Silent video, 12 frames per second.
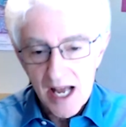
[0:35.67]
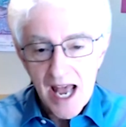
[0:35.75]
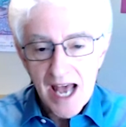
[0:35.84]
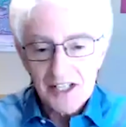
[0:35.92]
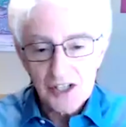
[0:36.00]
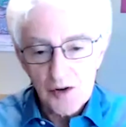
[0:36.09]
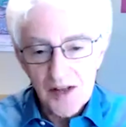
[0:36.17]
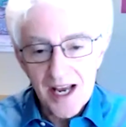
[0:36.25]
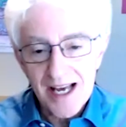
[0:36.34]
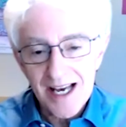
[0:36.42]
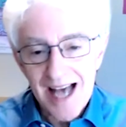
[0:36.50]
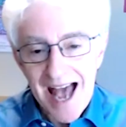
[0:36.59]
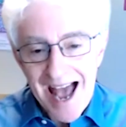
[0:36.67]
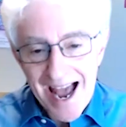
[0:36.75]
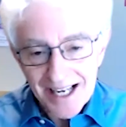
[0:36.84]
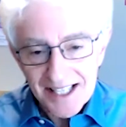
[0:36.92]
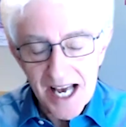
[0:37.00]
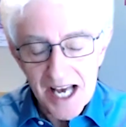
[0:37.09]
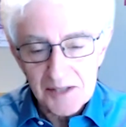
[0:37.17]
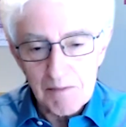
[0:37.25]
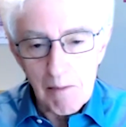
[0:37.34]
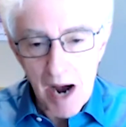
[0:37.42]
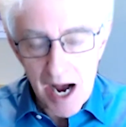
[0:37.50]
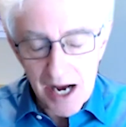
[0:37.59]
And so they act as
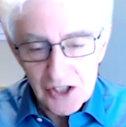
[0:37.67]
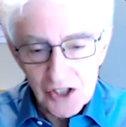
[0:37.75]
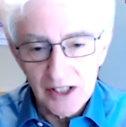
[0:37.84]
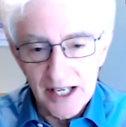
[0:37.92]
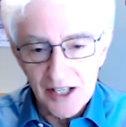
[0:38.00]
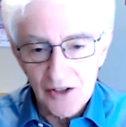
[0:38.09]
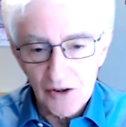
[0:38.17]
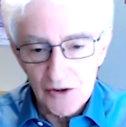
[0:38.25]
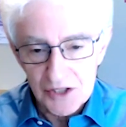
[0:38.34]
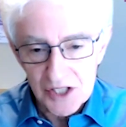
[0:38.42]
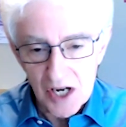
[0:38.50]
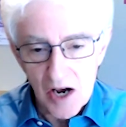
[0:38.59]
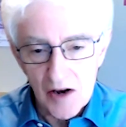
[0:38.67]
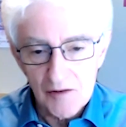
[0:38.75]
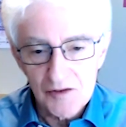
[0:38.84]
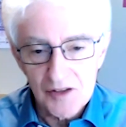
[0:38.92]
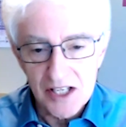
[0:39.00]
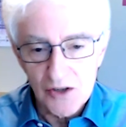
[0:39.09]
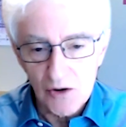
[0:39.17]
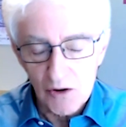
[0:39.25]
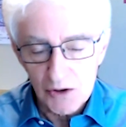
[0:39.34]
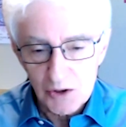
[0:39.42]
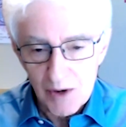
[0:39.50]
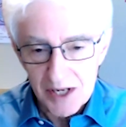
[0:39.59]
modulators of the
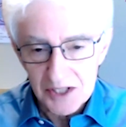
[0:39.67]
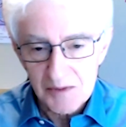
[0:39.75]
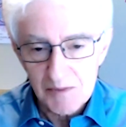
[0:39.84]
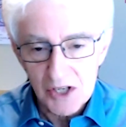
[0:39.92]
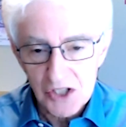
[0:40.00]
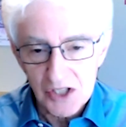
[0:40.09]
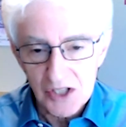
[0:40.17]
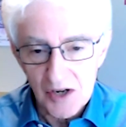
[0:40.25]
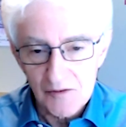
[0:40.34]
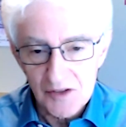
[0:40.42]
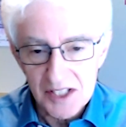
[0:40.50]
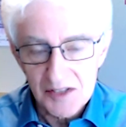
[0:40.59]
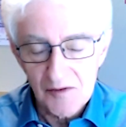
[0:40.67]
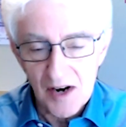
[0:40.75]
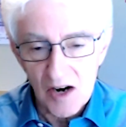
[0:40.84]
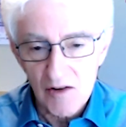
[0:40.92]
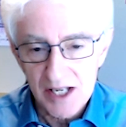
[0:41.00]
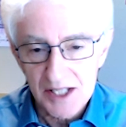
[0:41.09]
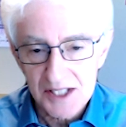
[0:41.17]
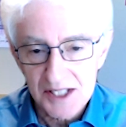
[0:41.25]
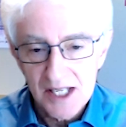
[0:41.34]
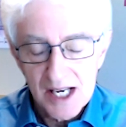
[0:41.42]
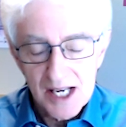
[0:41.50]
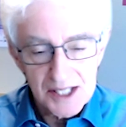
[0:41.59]
neurotransmission of these various
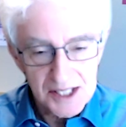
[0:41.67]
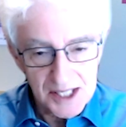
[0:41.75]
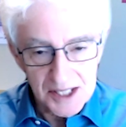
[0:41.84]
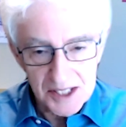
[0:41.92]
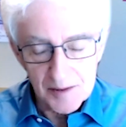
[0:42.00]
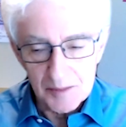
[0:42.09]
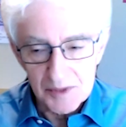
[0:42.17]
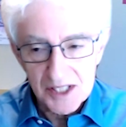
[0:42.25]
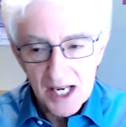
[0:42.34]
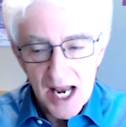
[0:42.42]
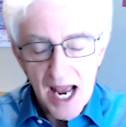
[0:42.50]
systems.